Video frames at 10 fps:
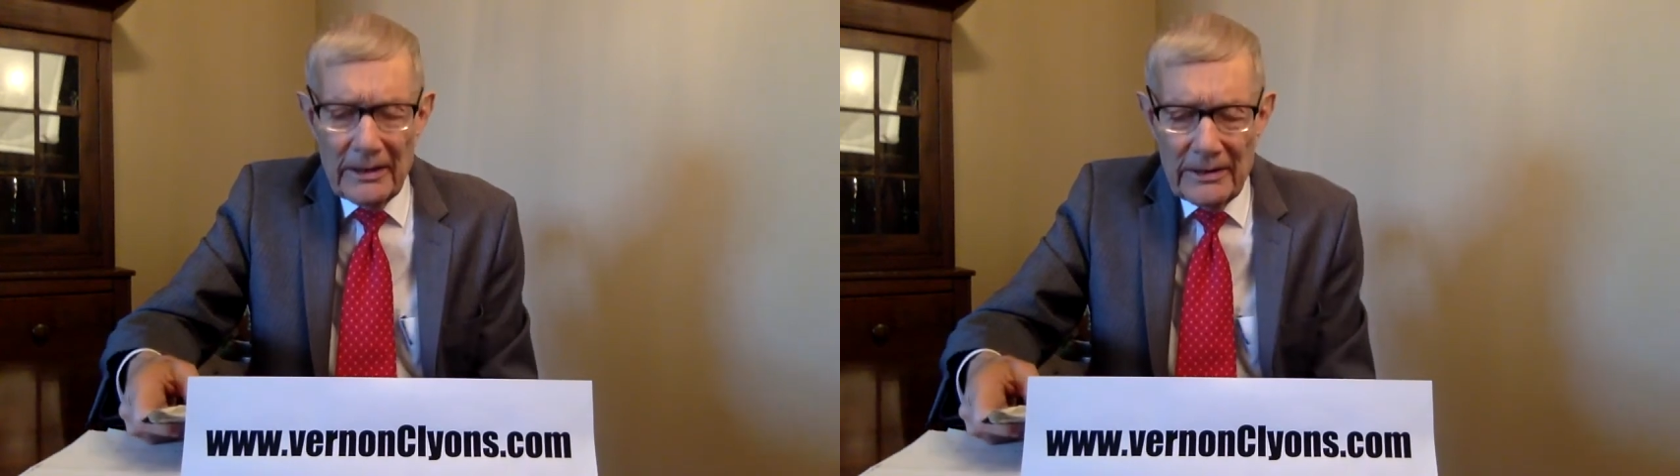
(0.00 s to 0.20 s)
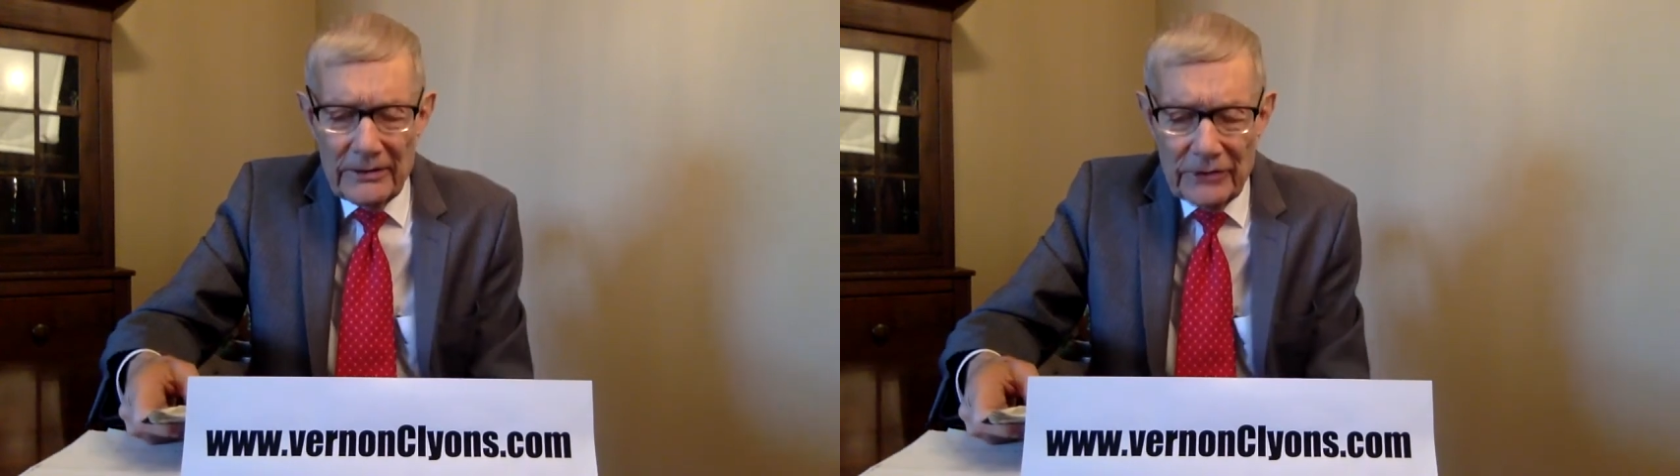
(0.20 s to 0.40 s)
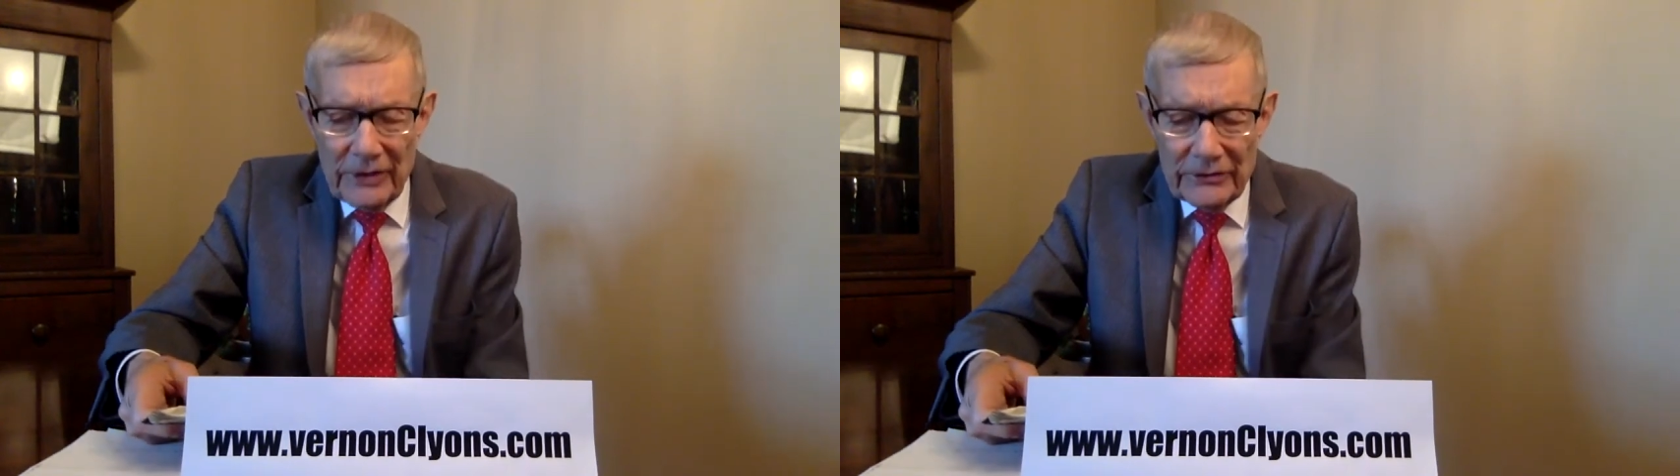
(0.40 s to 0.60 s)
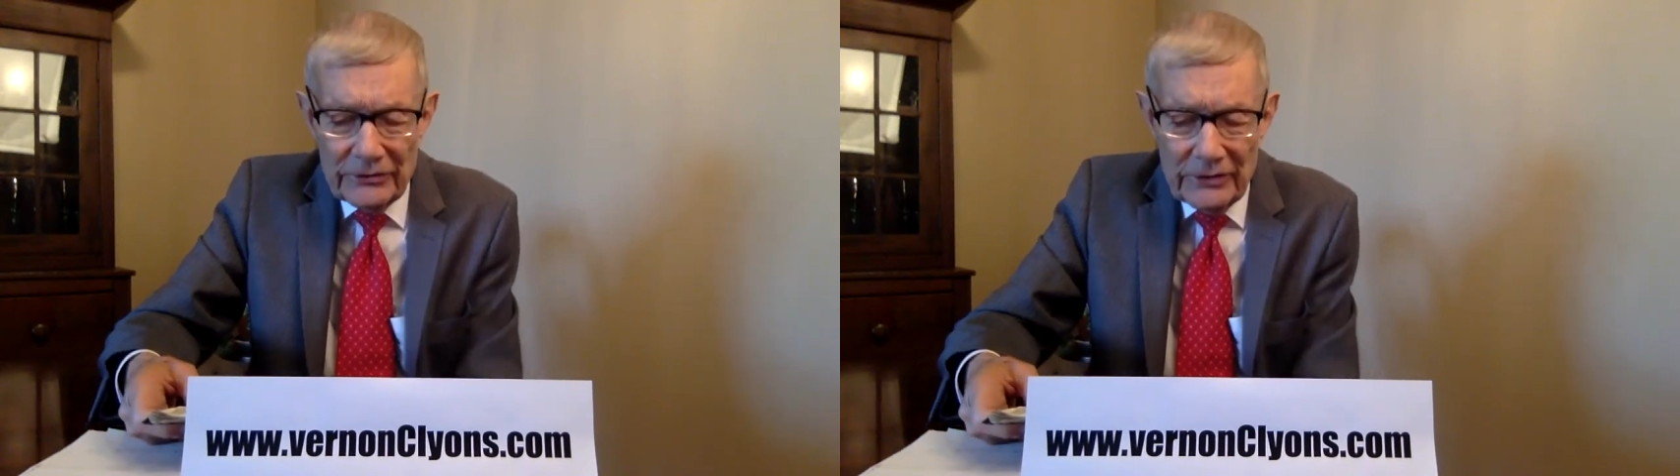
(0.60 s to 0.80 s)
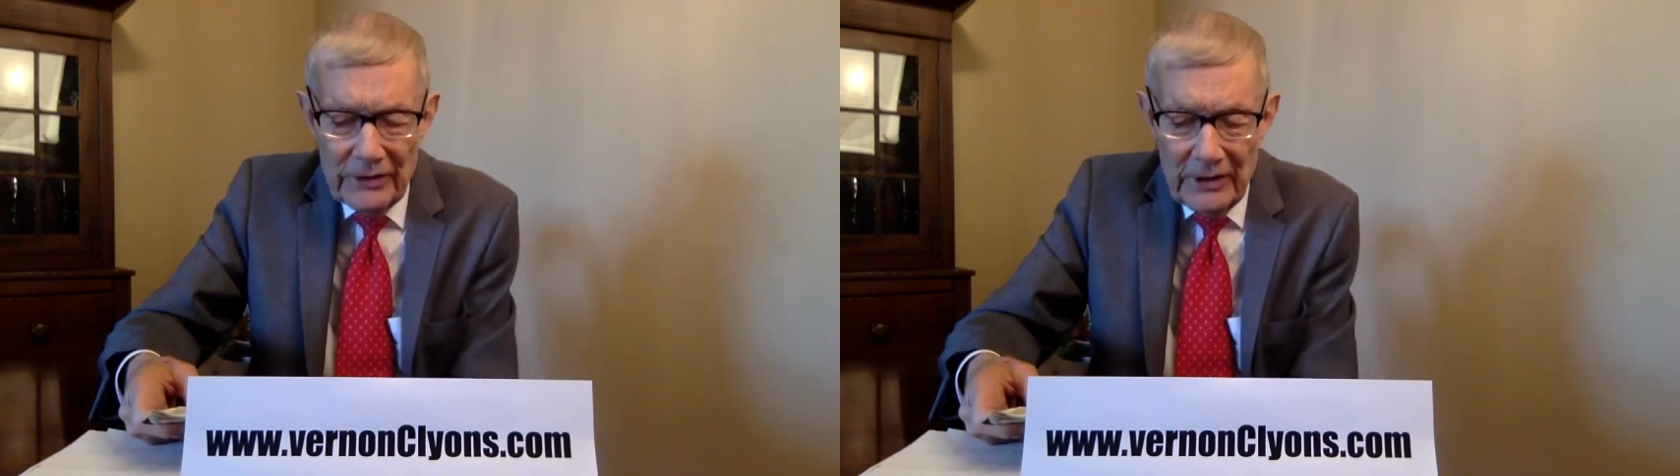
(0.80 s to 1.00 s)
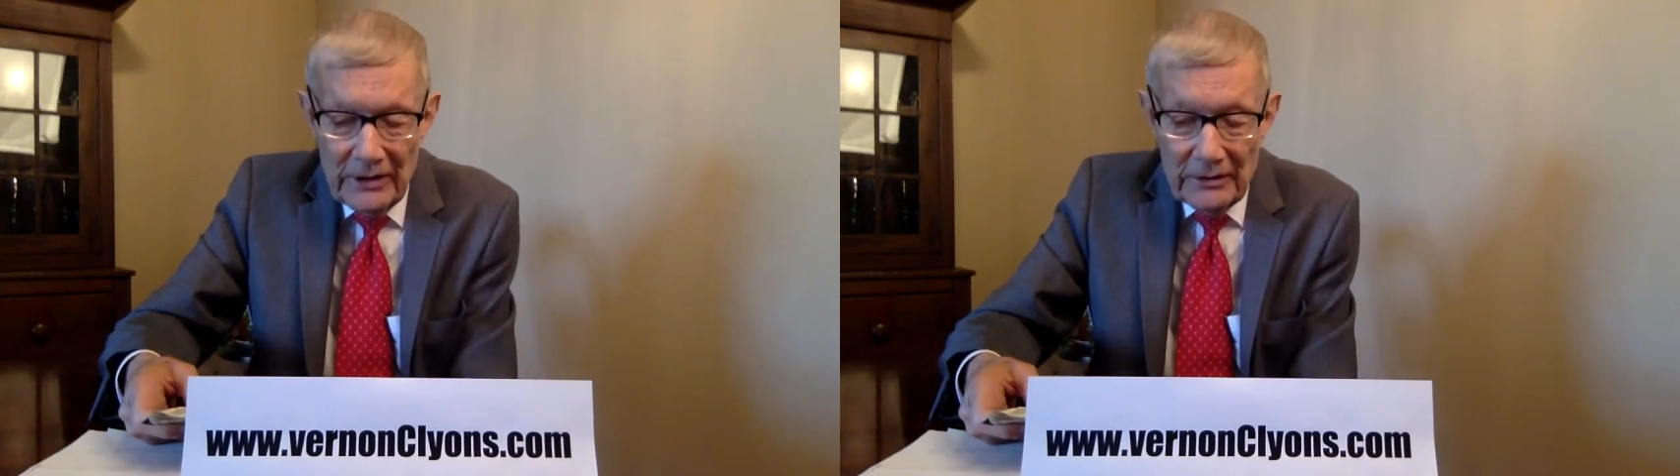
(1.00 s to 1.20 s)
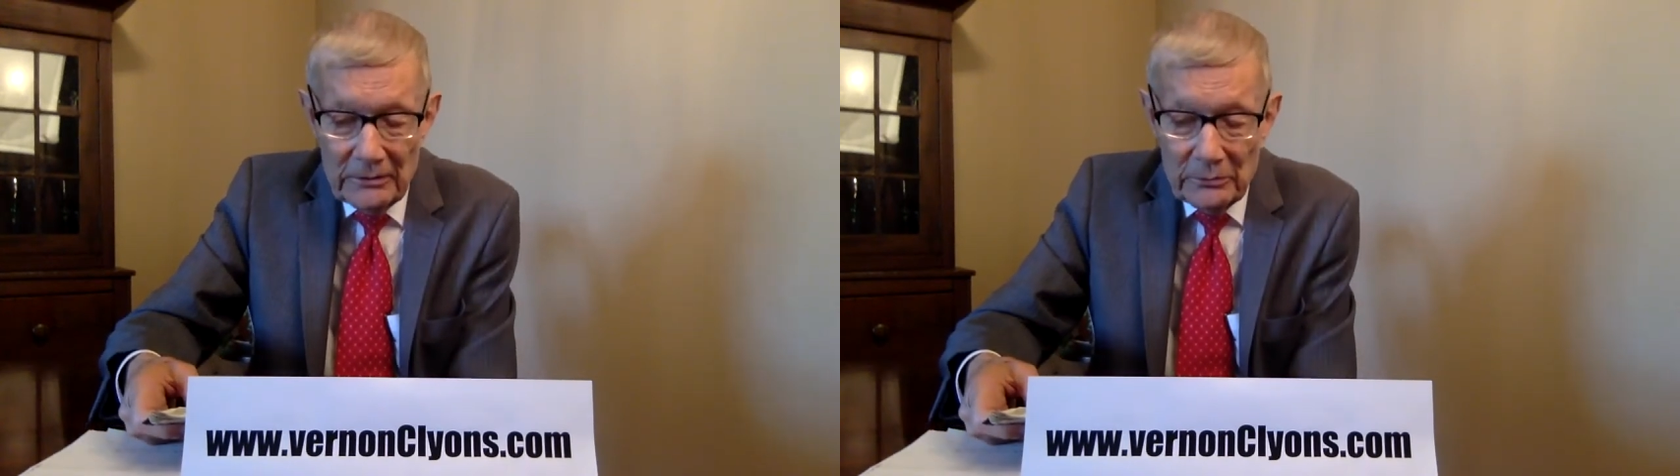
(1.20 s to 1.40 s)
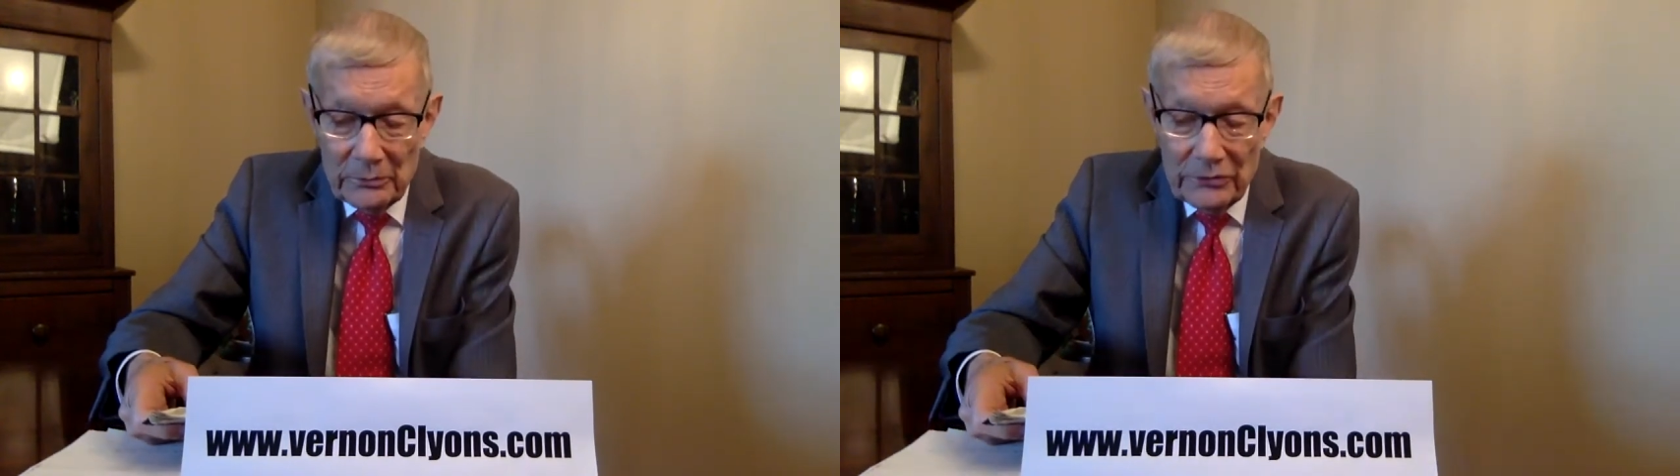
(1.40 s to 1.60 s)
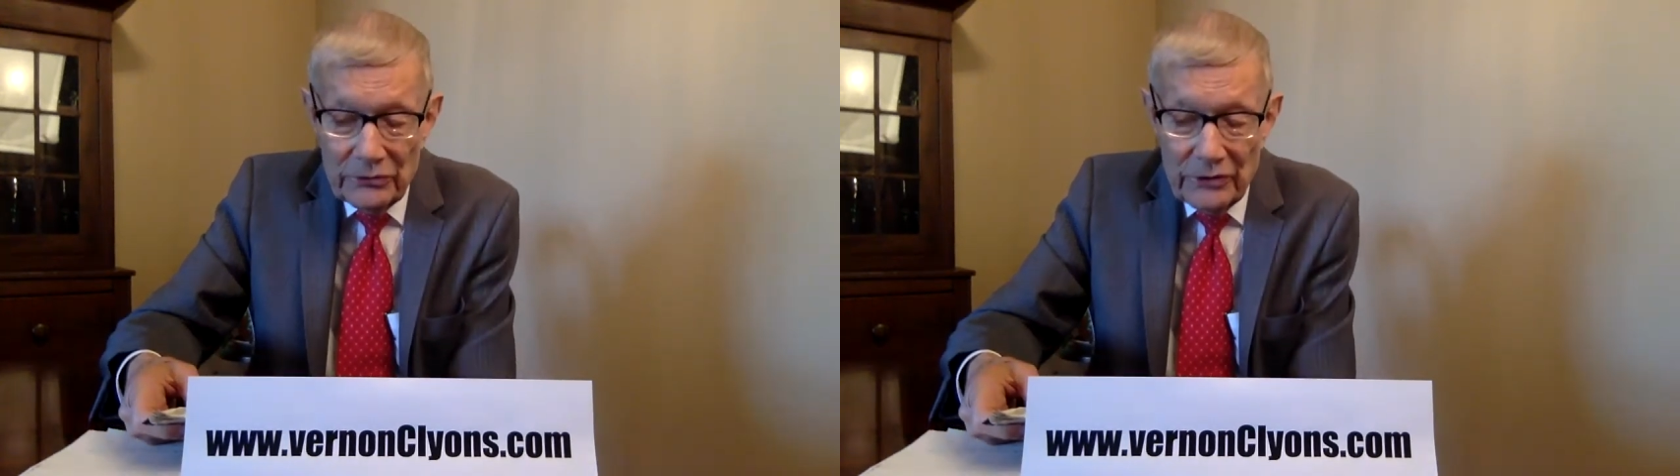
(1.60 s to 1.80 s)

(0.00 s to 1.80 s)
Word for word: He says, which